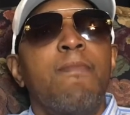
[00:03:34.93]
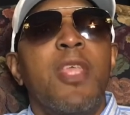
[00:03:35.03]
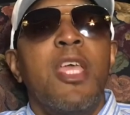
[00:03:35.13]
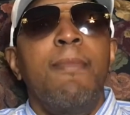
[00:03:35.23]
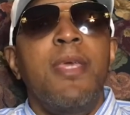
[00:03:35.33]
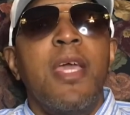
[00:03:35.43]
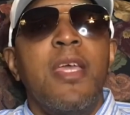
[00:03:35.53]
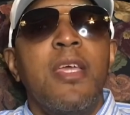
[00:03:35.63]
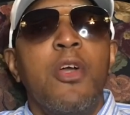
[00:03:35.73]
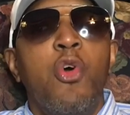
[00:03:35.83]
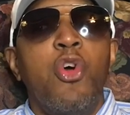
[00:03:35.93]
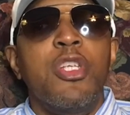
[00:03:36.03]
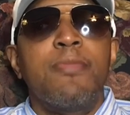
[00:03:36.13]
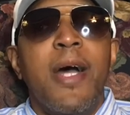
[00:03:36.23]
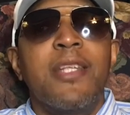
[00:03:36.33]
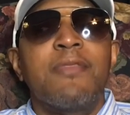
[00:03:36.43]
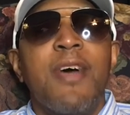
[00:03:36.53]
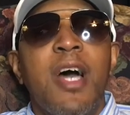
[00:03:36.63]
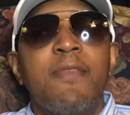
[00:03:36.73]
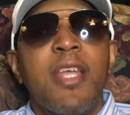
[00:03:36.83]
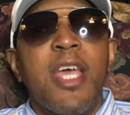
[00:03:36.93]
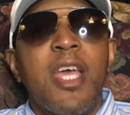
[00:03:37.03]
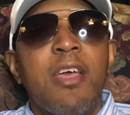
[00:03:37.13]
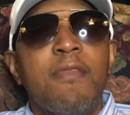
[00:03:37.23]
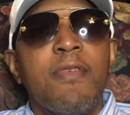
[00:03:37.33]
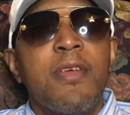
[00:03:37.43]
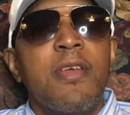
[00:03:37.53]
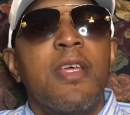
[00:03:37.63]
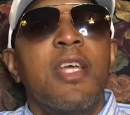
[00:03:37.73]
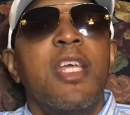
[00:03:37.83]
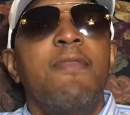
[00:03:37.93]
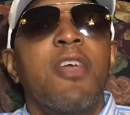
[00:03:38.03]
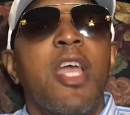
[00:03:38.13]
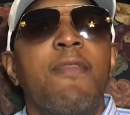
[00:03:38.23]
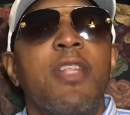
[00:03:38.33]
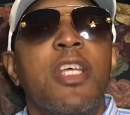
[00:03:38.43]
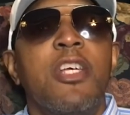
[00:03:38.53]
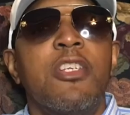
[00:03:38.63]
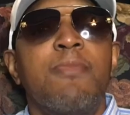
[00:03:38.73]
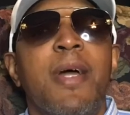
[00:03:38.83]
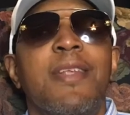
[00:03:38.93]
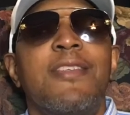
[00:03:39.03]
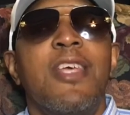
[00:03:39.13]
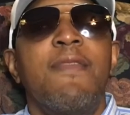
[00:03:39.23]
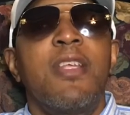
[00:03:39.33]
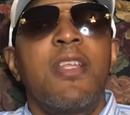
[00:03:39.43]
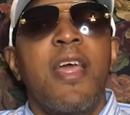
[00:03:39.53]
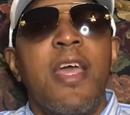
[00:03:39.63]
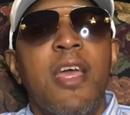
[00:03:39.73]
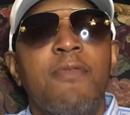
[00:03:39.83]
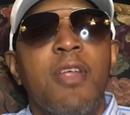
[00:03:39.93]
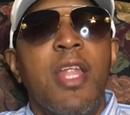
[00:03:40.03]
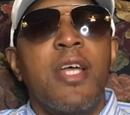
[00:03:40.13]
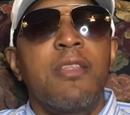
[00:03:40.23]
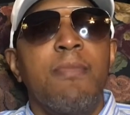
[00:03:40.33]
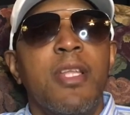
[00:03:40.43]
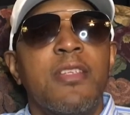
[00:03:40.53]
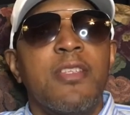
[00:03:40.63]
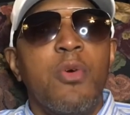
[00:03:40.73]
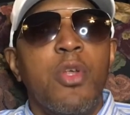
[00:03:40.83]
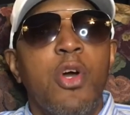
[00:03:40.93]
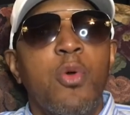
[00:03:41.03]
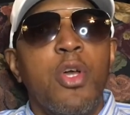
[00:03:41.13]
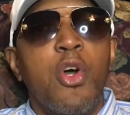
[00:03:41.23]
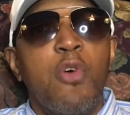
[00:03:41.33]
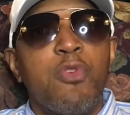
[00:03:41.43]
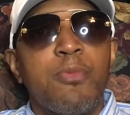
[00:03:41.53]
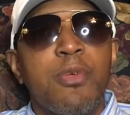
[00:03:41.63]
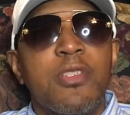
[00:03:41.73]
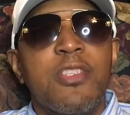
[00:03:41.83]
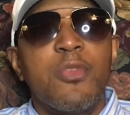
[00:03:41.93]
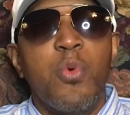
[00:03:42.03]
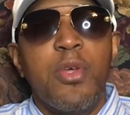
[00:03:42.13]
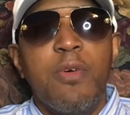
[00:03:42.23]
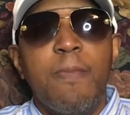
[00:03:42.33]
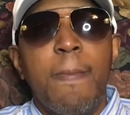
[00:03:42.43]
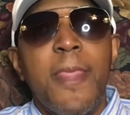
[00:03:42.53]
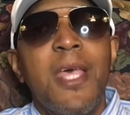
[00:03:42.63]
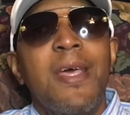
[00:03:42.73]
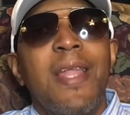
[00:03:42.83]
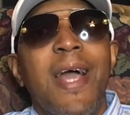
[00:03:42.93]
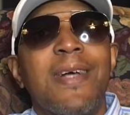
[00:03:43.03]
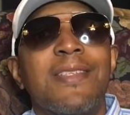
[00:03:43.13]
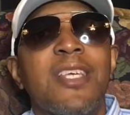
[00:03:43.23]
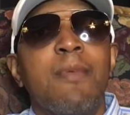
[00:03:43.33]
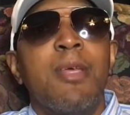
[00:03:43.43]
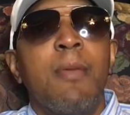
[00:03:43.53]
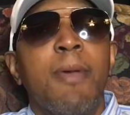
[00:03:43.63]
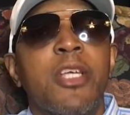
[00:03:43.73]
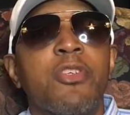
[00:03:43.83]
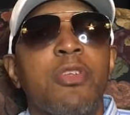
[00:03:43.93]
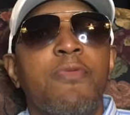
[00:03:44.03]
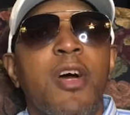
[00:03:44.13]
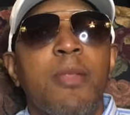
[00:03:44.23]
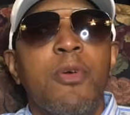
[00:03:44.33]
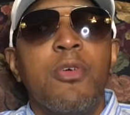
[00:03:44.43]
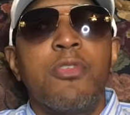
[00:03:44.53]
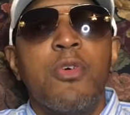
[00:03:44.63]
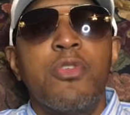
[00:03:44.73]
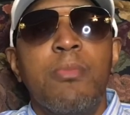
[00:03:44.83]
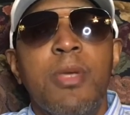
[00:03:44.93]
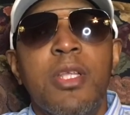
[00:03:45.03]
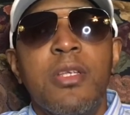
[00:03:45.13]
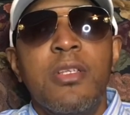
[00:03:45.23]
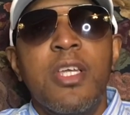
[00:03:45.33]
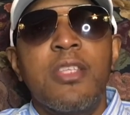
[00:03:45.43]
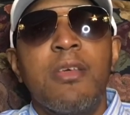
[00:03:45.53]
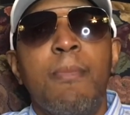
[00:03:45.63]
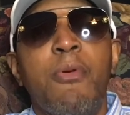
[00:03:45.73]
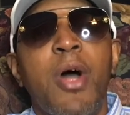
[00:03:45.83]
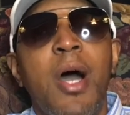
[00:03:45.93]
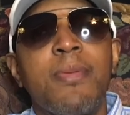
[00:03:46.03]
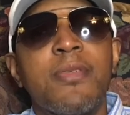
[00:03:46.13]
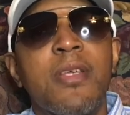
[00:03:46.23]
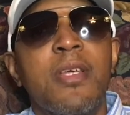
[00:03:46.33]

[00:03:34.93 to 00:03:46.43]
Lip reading: NBA, Hornets minus 5.5. Cleveland Cavaliers minus 7.5. I like the Minnesota Golden Gophers plus the 12. Like I said, man, make sure to follow me on social media to get them props.